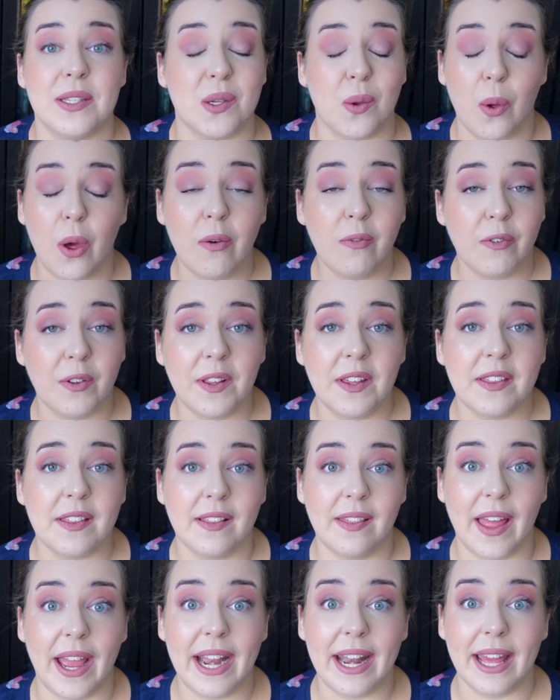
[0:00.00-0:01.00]
So hopefully
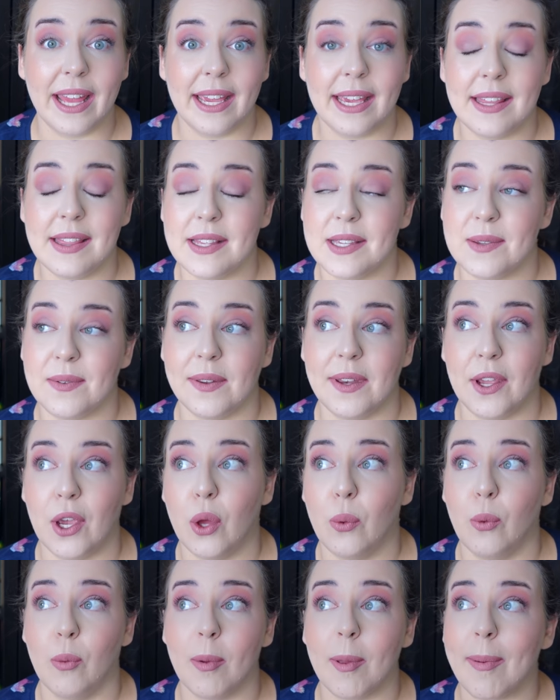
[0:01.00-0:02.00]
the lighting in this
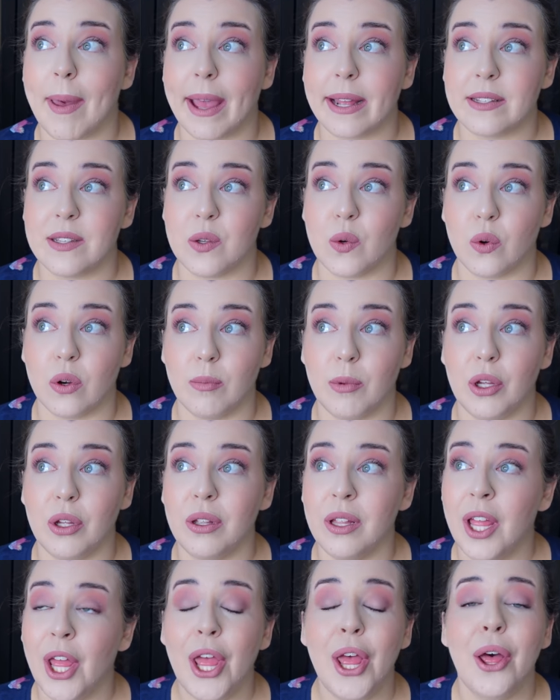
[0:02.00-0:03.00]
video will be back to
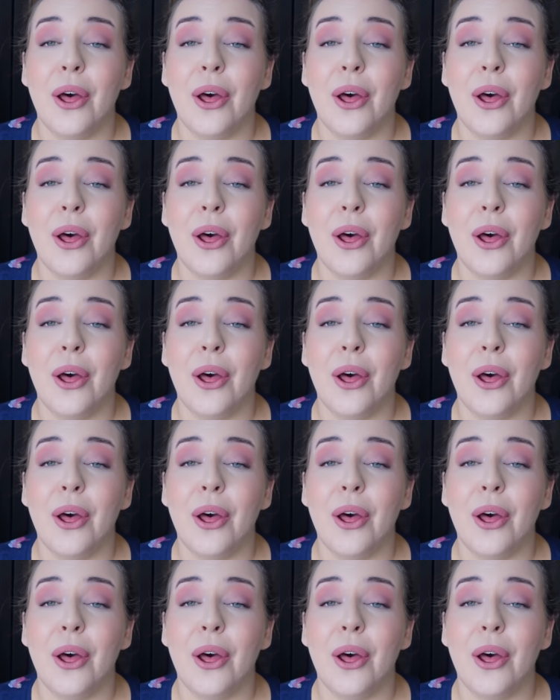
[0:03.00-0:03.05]
normal,